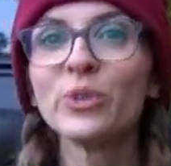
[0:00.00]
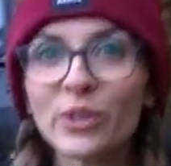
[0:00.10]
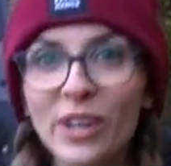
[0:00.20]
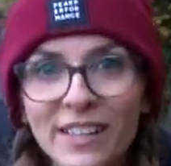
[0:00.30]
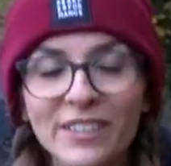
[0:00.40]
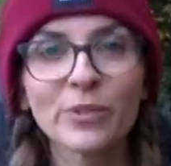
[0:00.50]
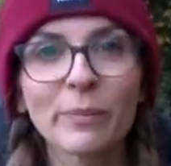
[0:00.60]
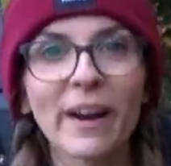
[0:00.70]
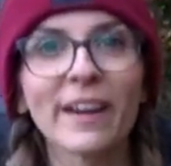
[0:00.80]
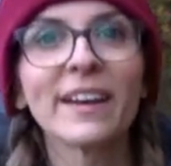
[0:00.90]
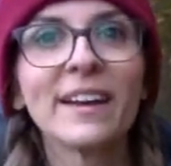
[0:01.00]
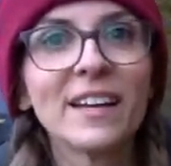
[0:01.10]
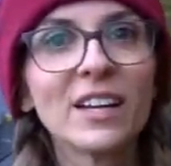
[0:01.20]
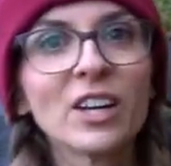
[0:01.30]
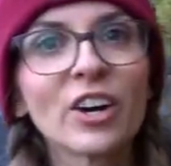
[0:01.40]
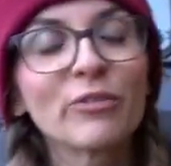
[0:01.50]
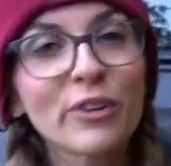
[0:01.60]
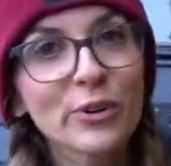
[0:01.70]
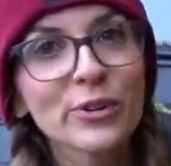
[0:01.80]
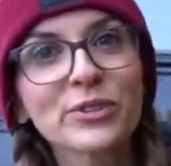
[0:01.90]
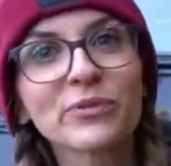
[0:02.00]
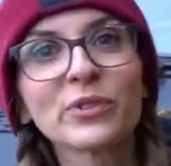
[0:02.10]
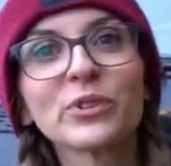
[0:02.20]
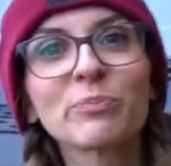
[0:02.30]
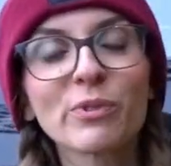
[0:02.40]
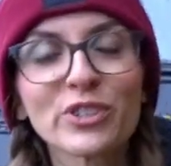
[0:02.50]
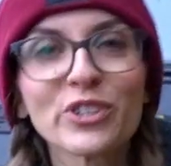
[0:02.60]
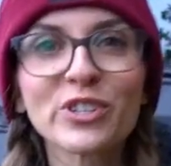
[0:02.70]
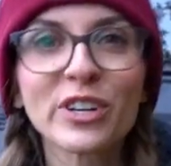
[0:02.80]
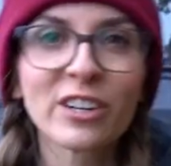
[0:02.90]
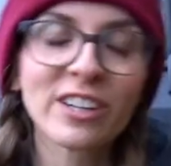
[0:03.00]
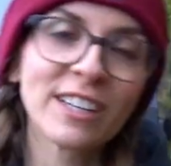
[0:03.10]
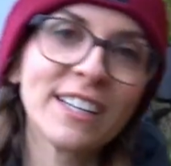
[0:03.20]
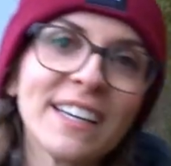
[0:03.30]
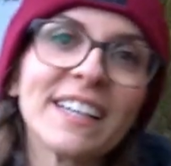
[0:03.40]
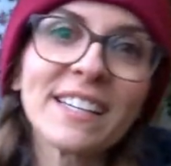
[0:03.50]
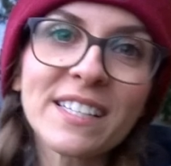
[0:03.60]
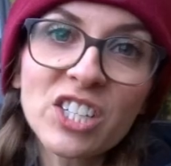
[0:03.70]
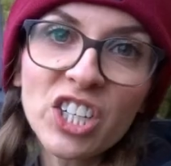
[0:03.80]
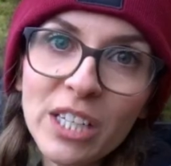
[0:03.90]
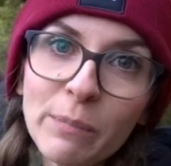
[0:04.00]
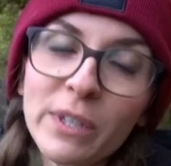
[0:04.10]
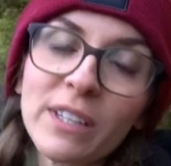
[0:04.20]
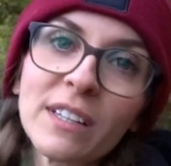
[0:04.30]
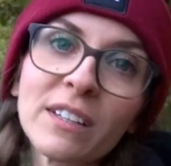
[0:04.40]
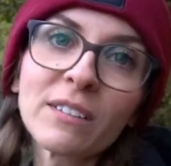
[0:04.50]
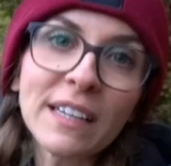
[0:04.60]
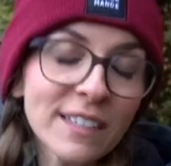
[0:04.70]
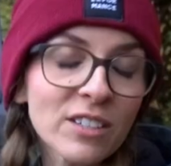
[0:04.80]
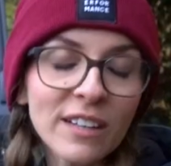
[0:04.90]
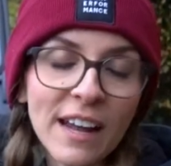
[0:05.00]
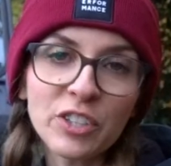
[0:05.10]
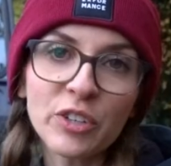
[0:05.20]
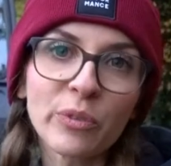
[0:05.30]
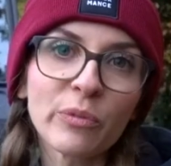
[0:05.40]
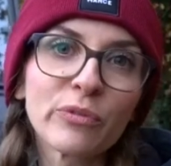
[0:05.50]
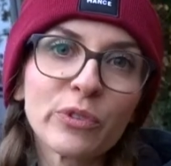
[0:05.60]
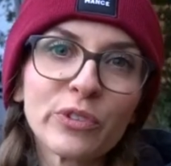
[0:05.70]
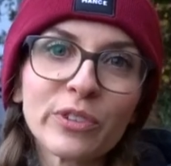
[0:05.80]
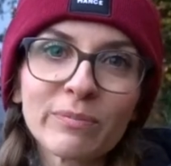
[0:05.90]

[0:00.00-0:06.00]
you like to buy. Of course, food produced locally is cheaper than international food.